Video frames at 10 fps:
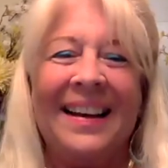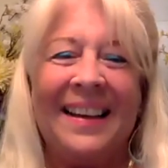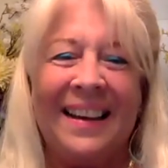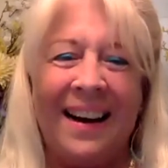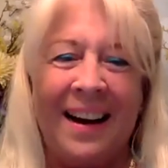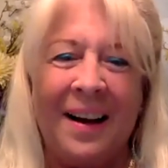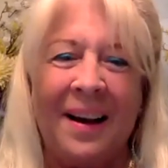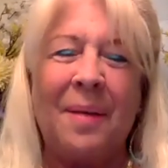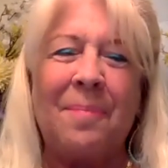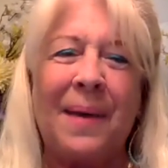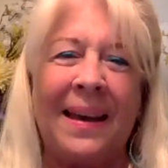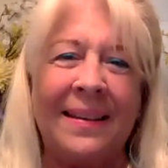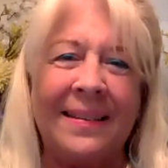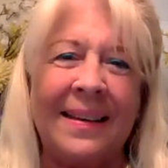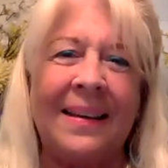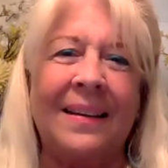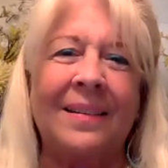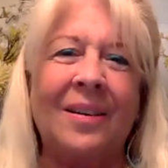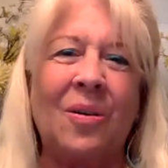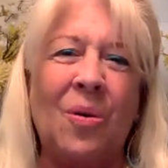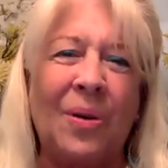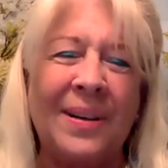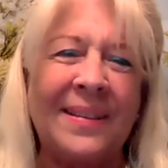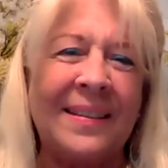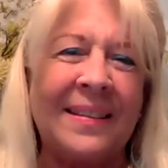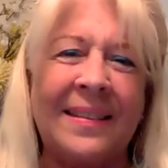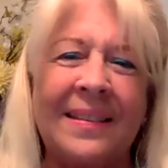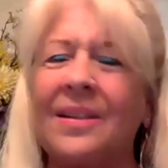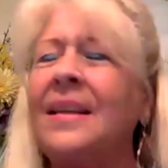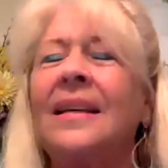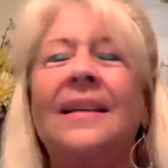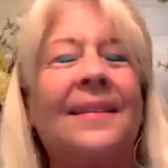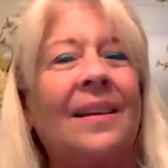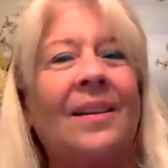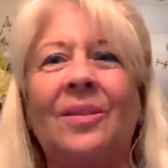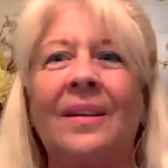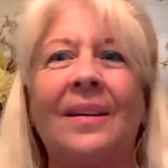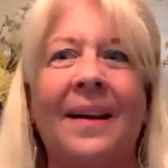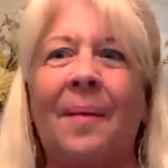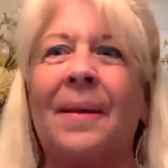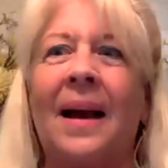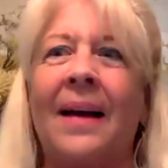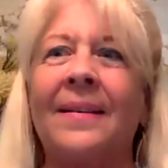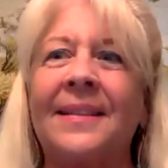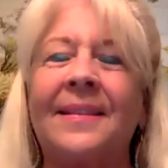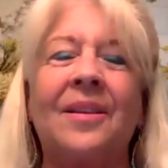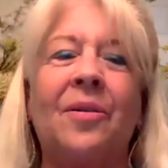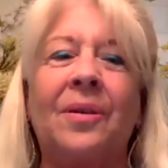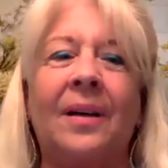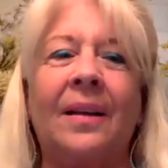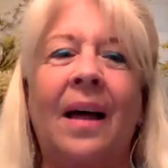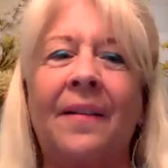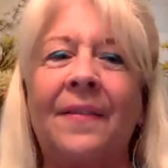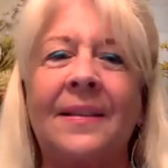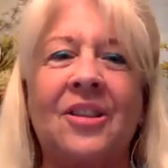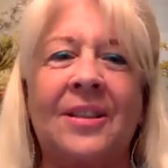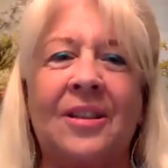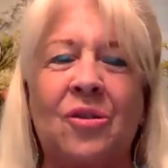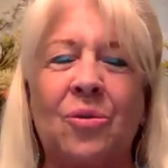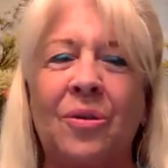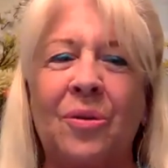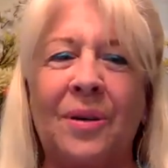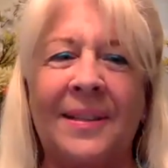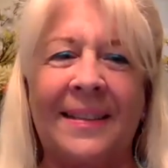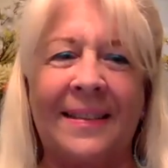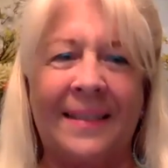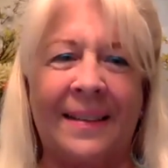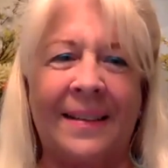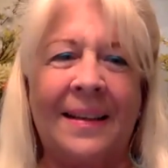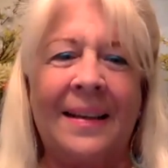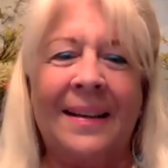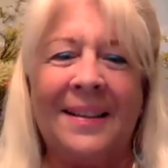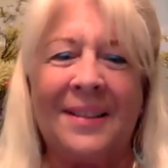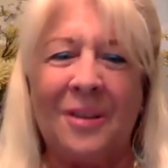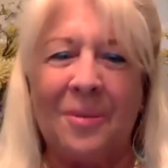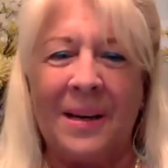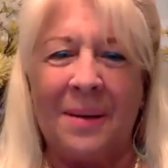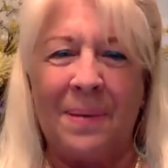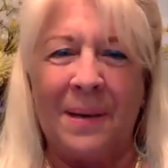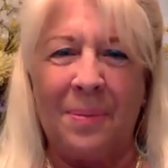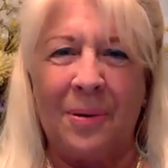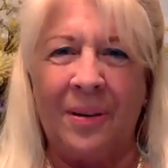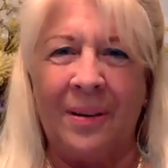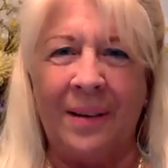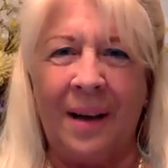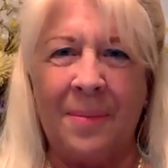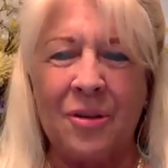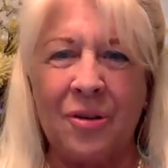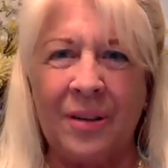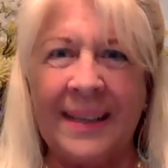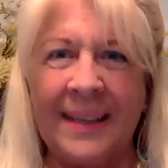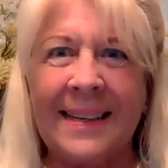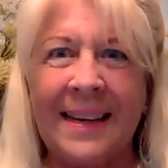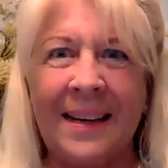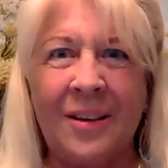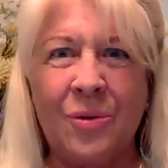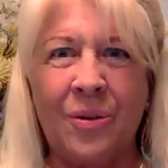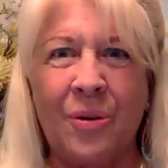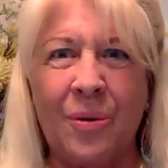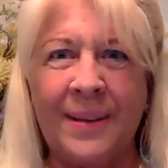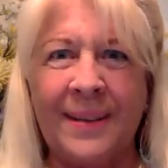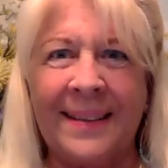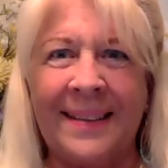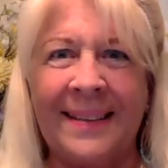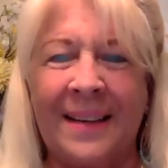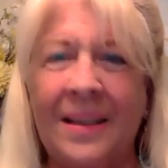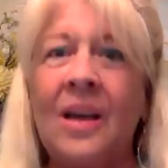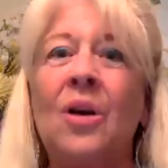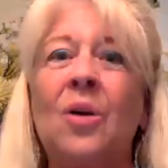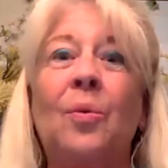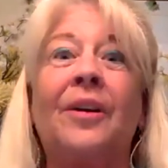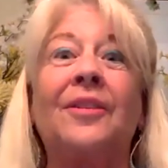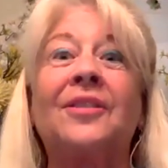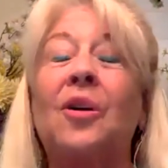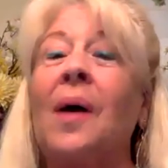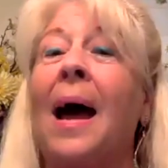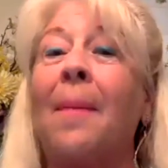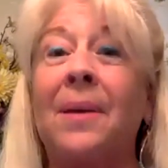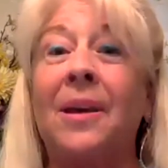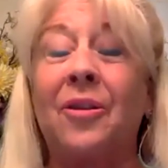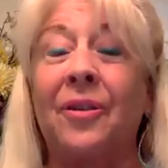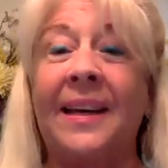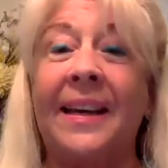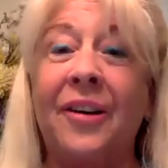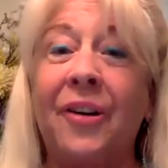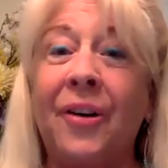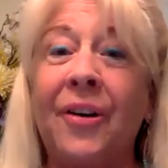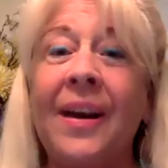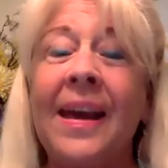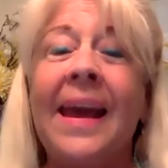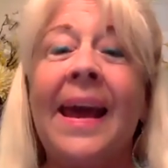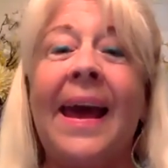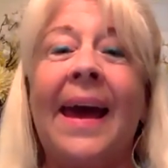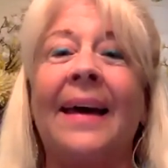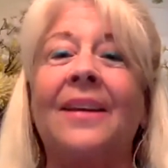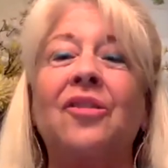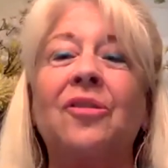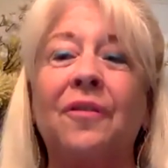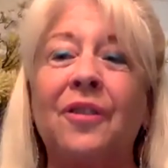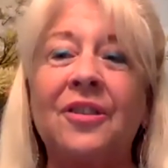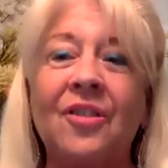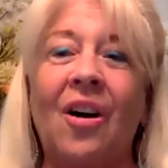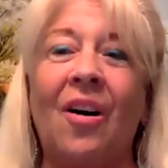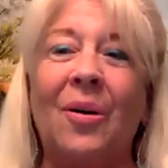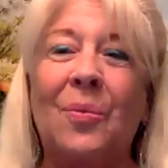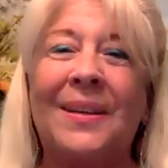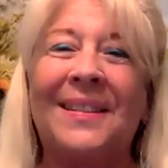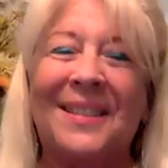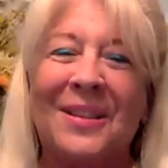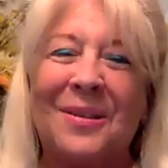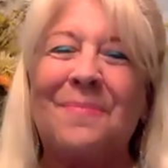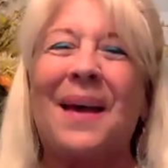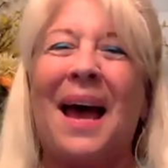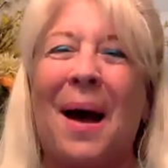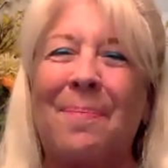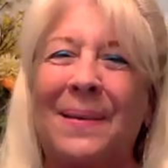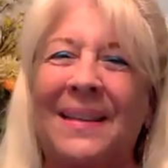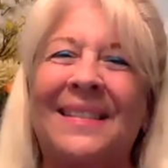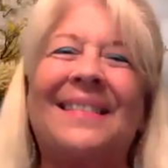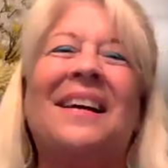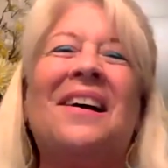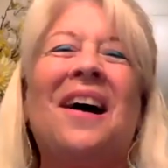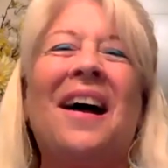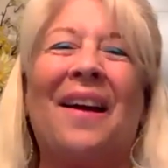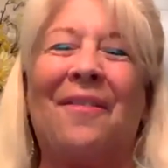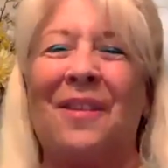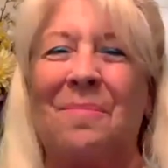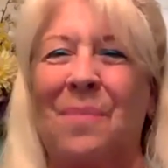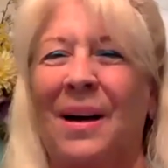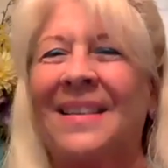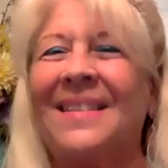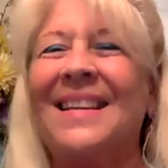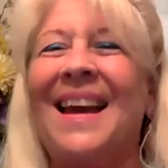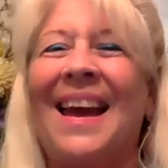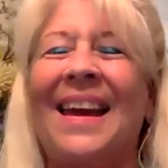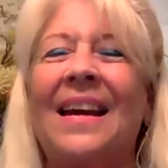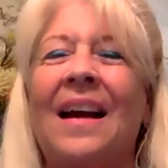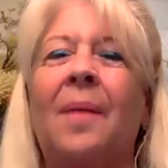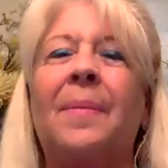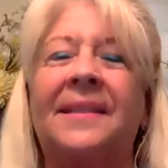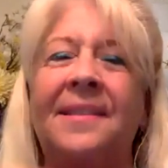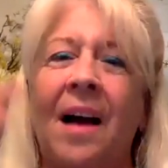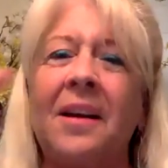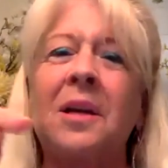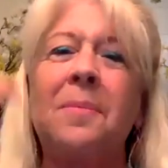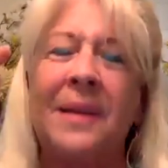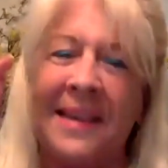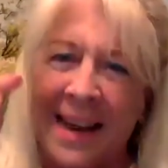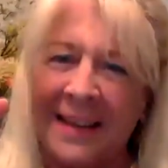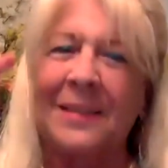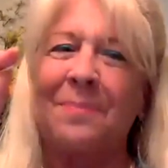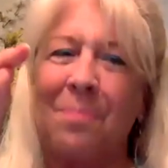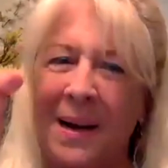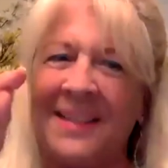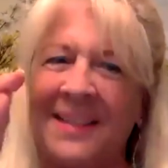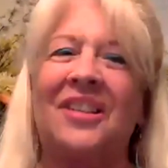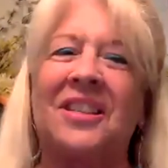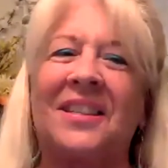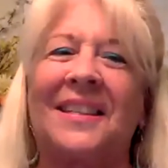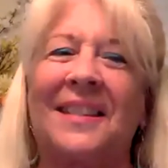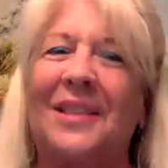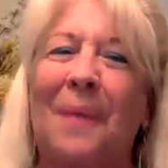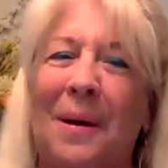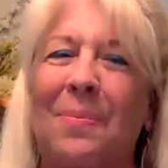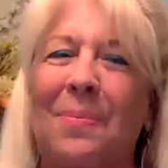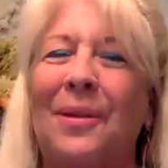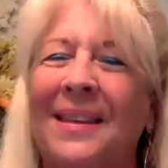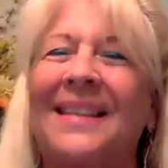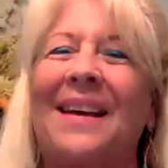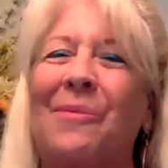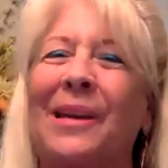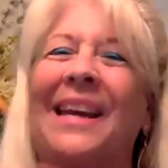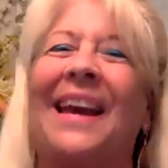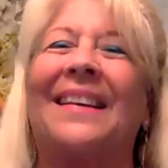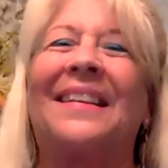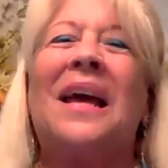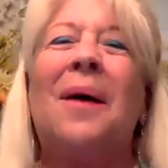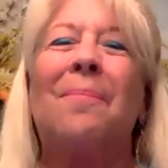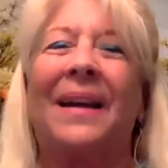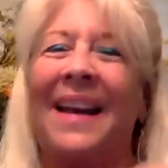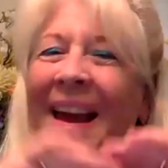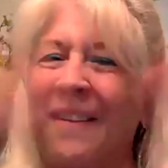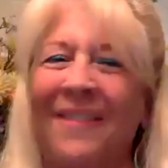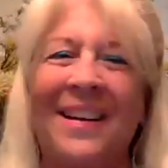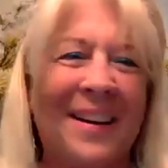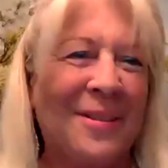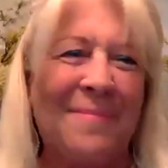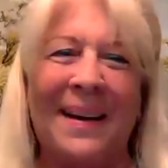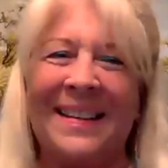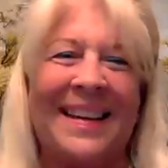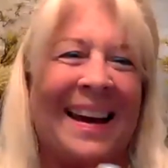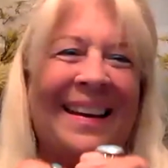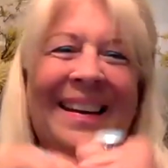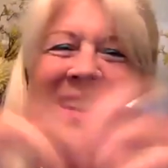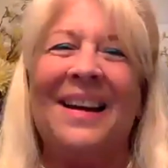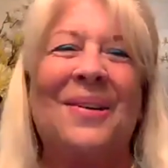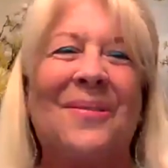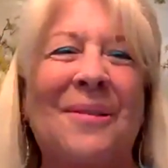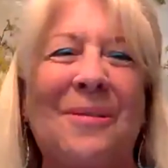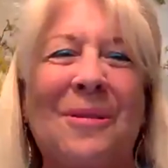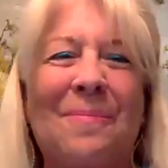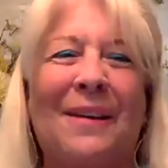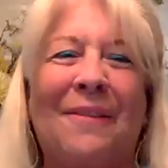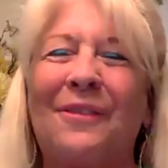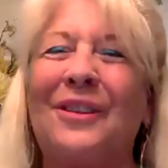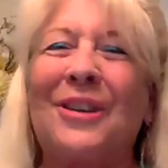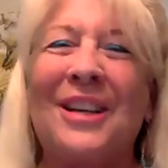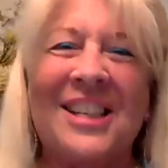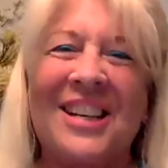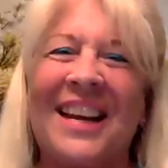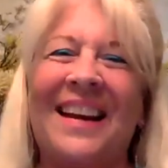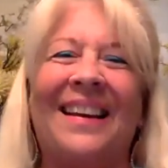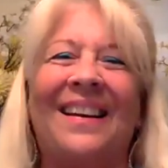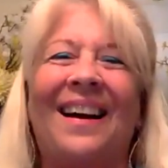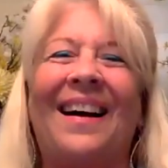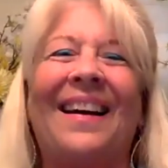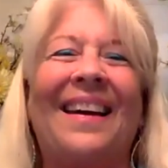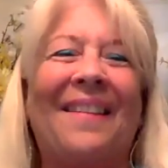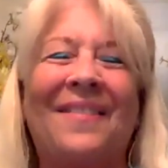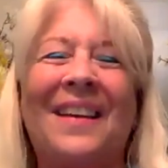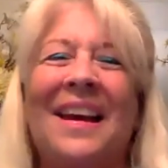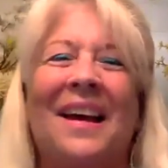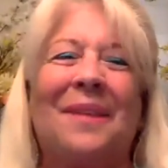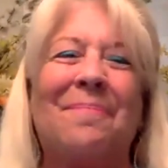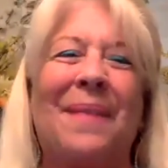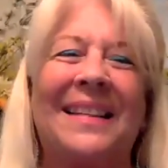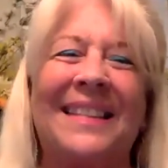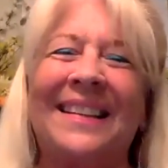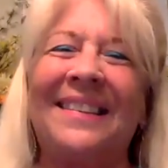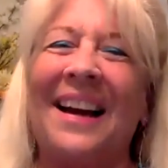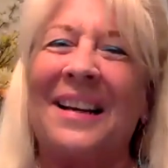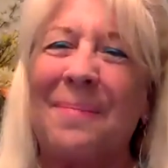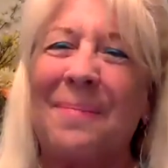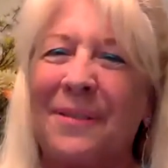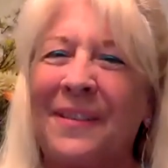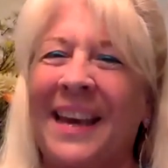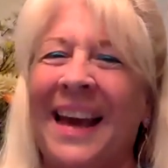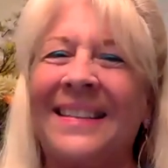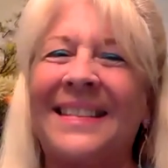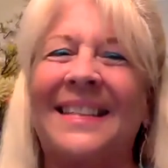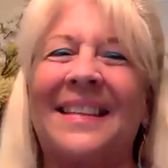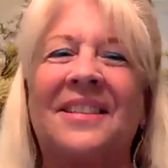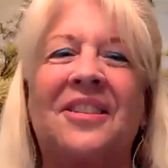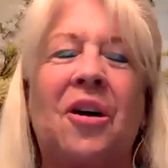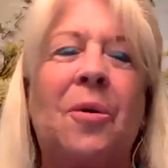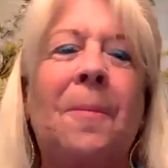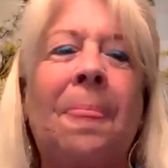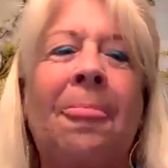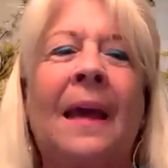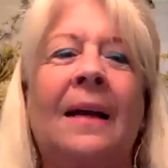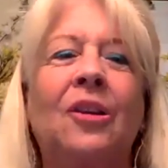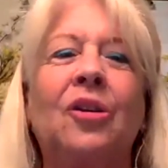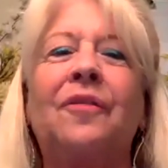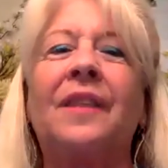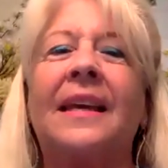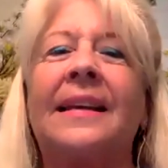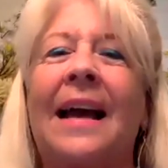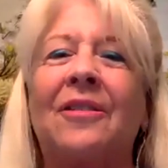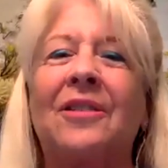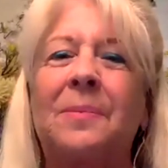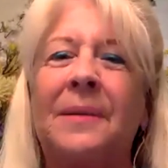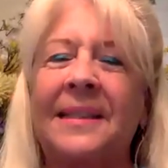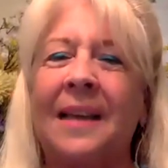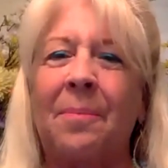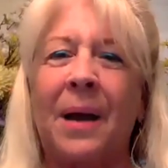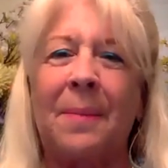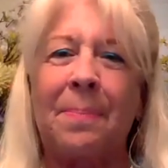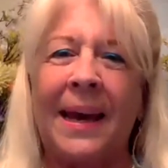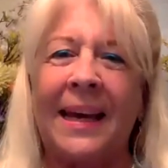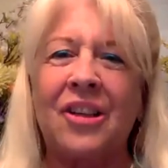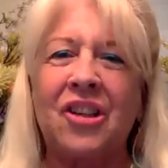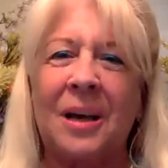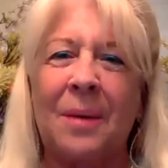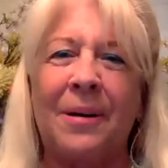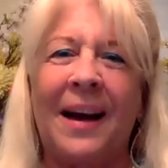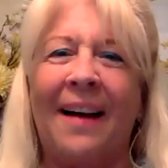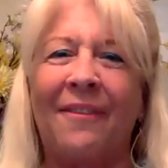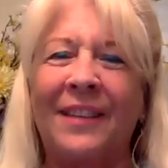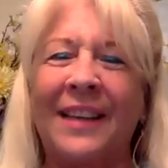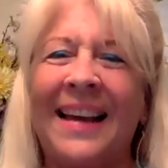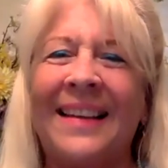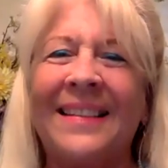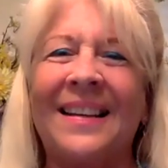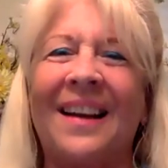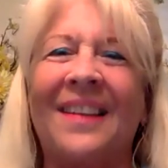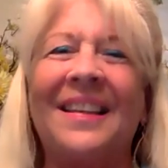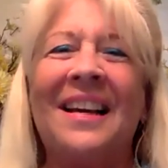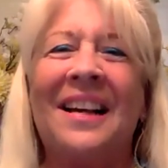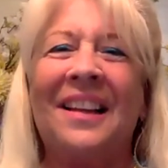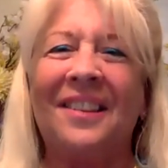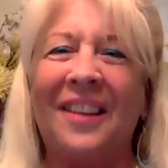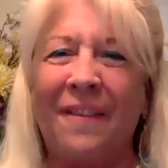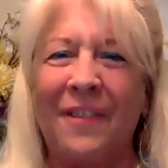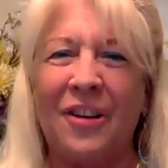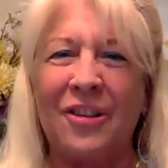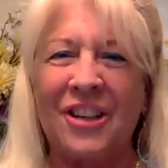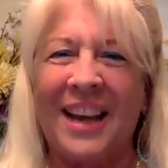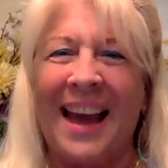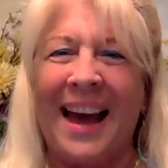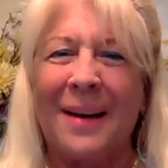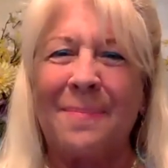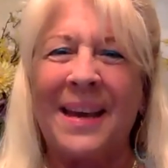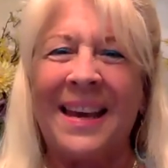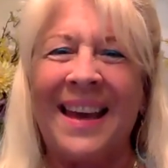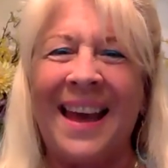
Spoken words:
Yeah. Amazing horses. So, I mean, I just know a lot of us just adore horses, and so many people, I'm sure, listening adore horses. And we are so happy you're here. And Universal Heart Wisdom happens every Monday. It's not going to be next Monday just because it's my birthday weekend, but every other Monday we will be flourishing, and I have an amazing lineup of guests. And so look for the announcements on my page, Deborah Haviland, and on Love Coach Academy.